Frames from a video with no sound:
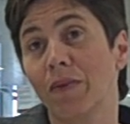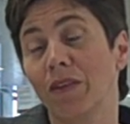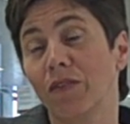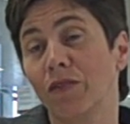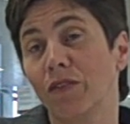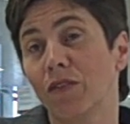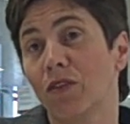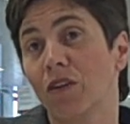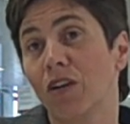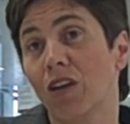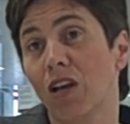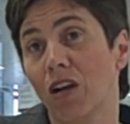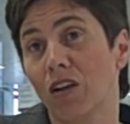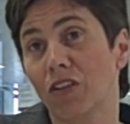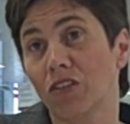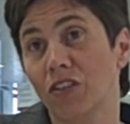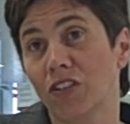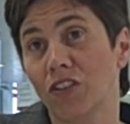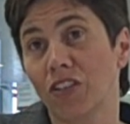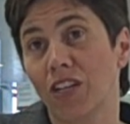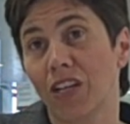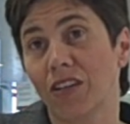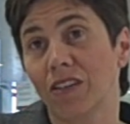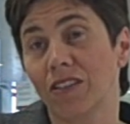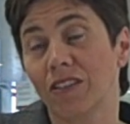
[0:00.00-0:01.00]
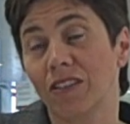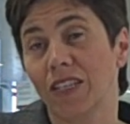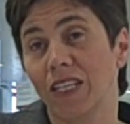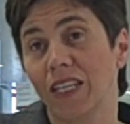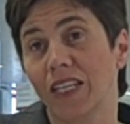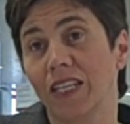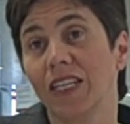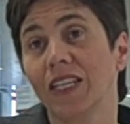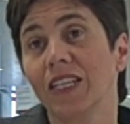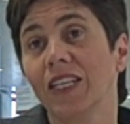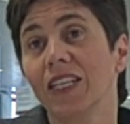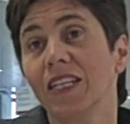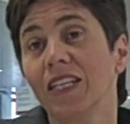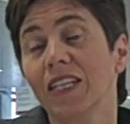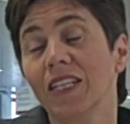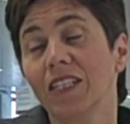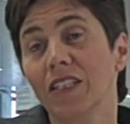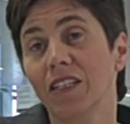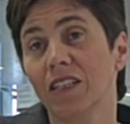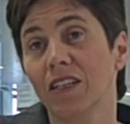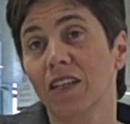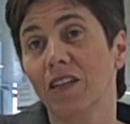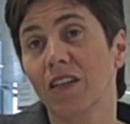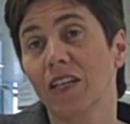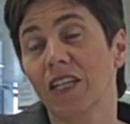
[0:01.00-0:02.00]
And if you're a larger charity,
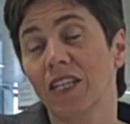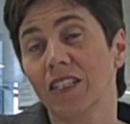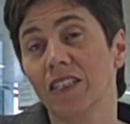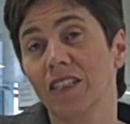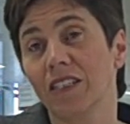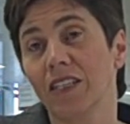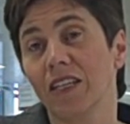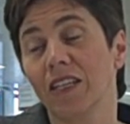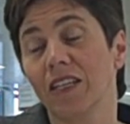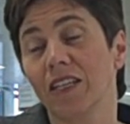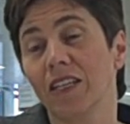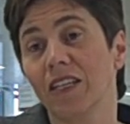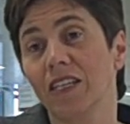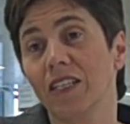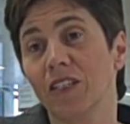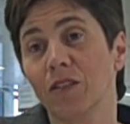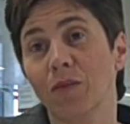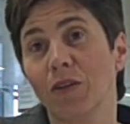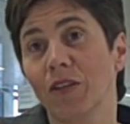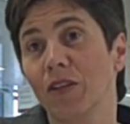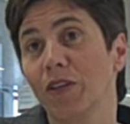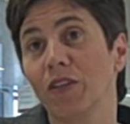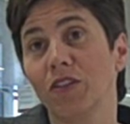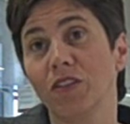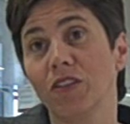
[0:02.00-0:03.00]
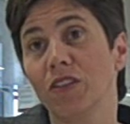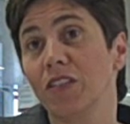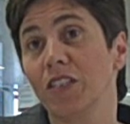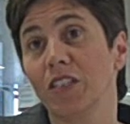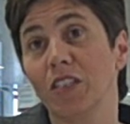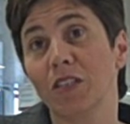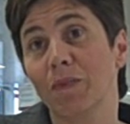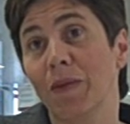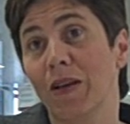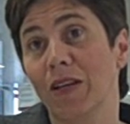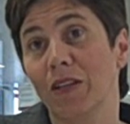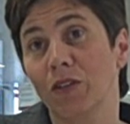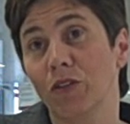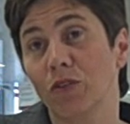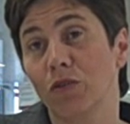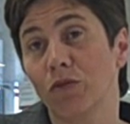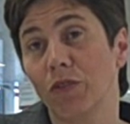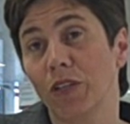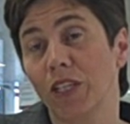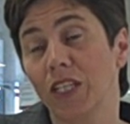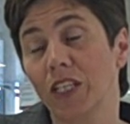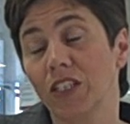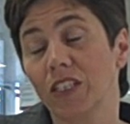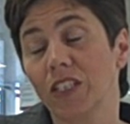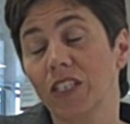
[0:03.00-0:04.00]
it's where you can just expand your
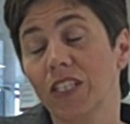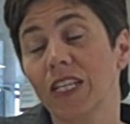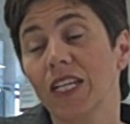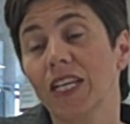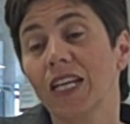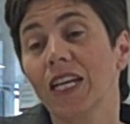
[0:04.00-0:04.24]
reach.